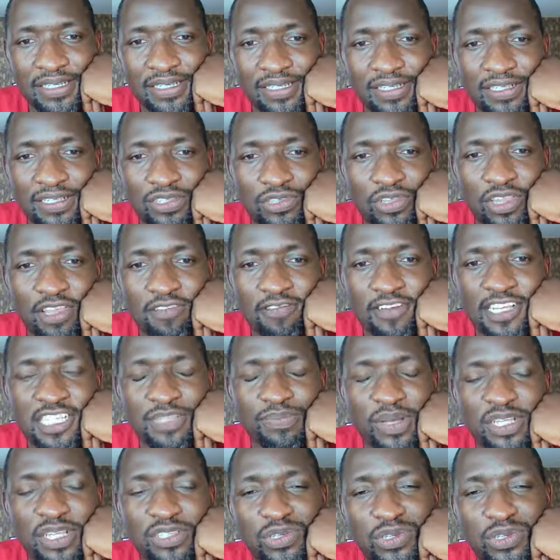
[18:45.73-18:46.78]
So the first
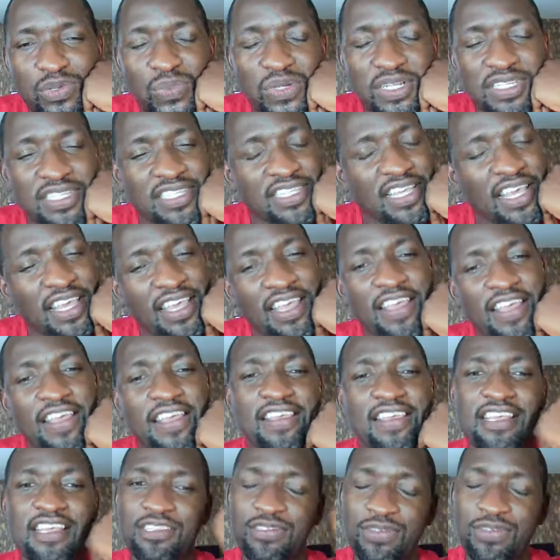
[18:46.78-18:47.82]
person will say
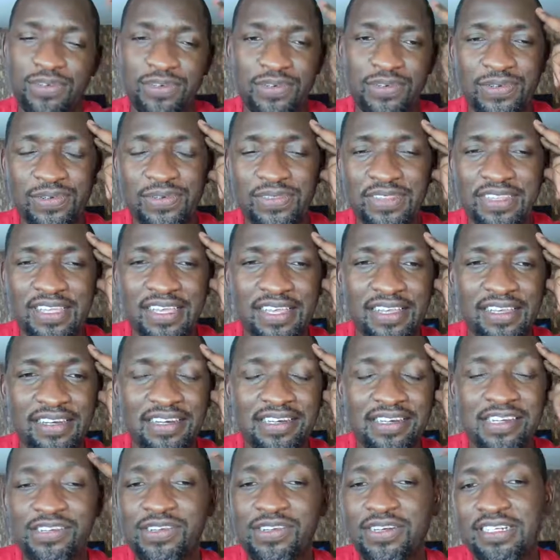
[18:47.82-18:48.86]
yes or no. They really
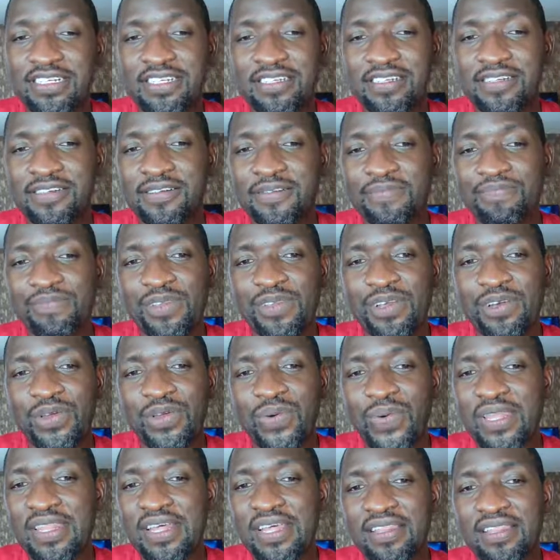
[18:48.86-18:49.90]
don't know
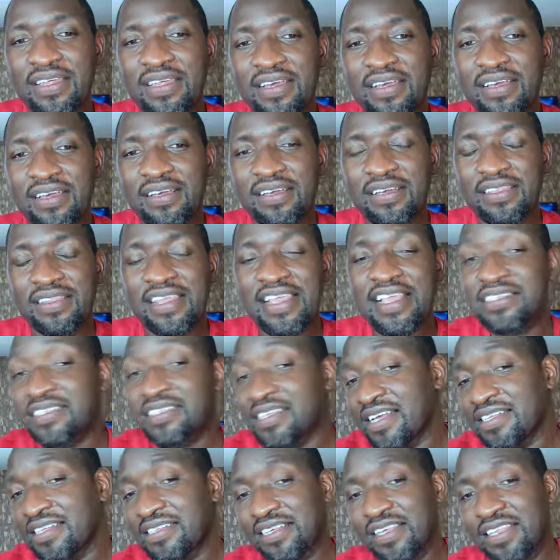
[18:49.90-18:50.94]
whether they're just
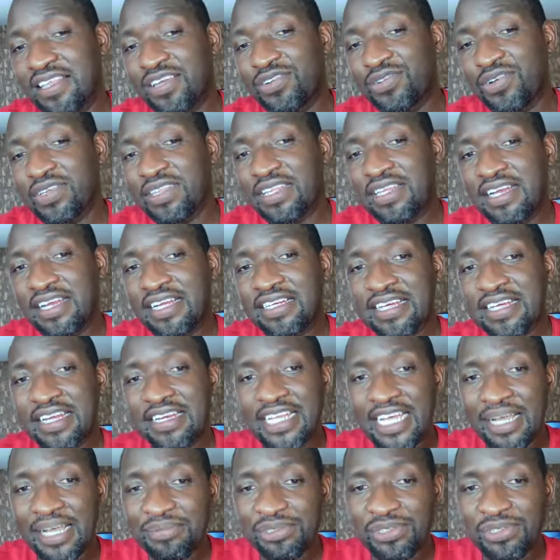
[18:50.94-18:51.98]
guessing. They don't know the knight can
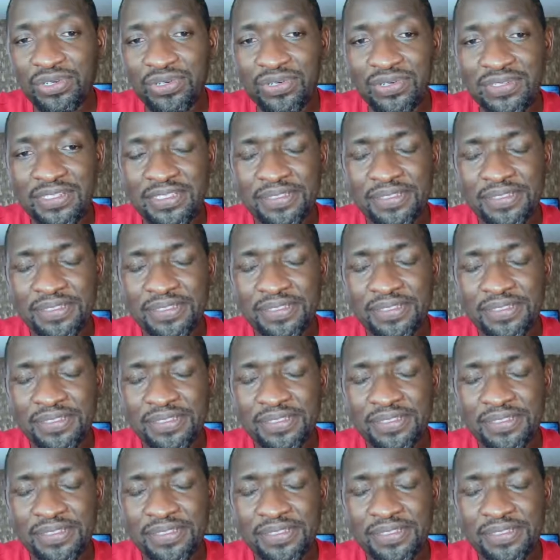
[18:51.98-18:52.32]
capture or not.